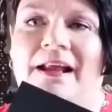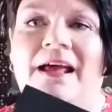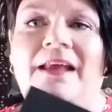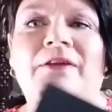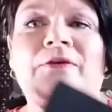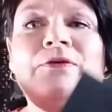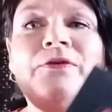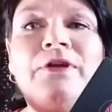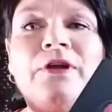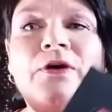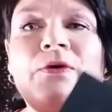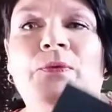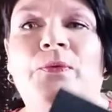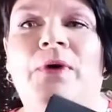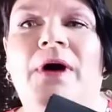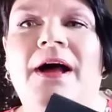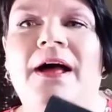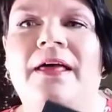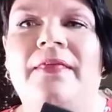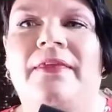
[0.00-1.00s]
I don't know
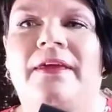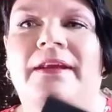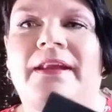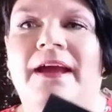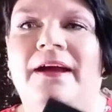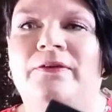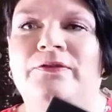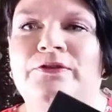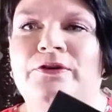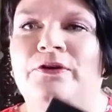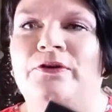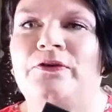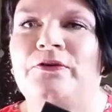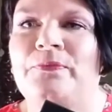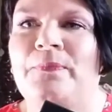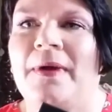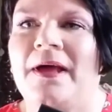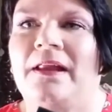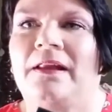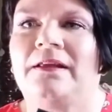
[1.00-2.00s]
why the Down to
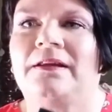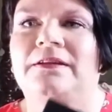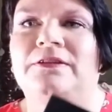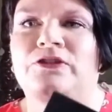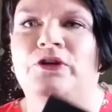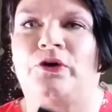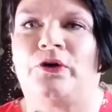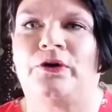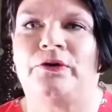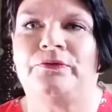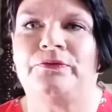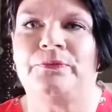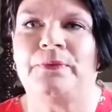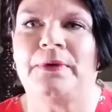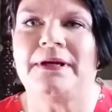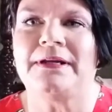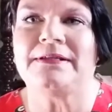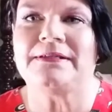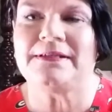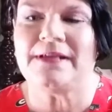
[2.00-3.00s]
Earth palette is hard for
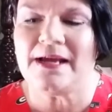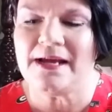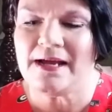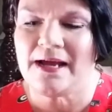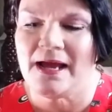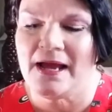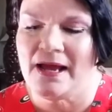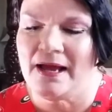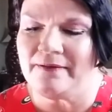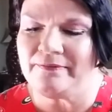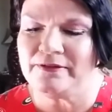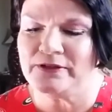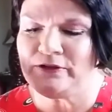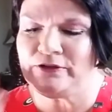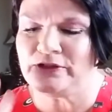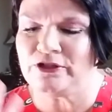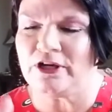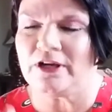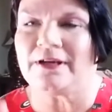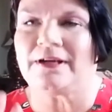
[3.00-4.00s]
me to say. I have to
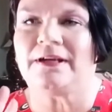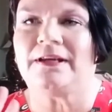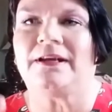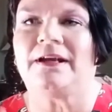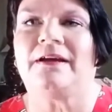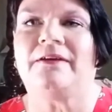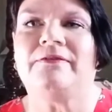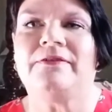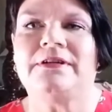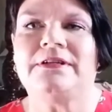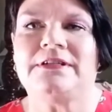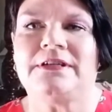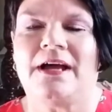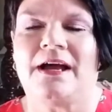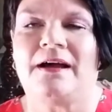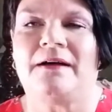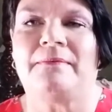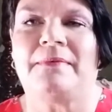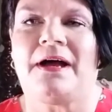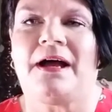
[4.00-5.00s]
check it every
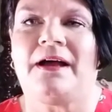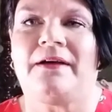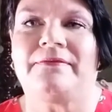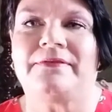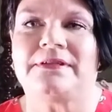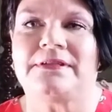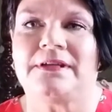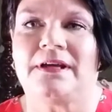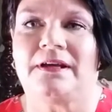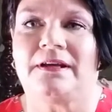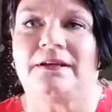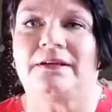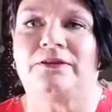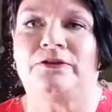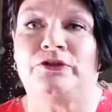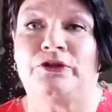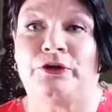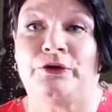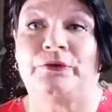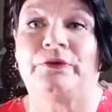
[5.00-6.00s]
time I've said
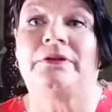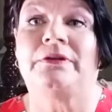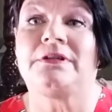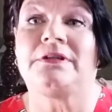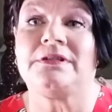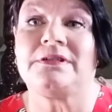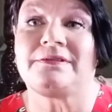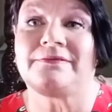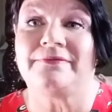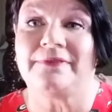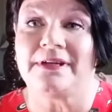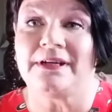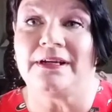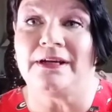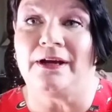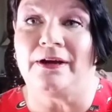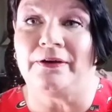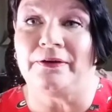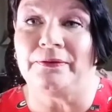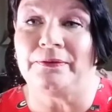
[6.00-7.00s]
it during this
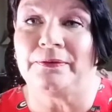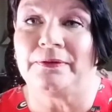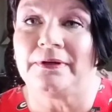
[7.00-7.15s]
video.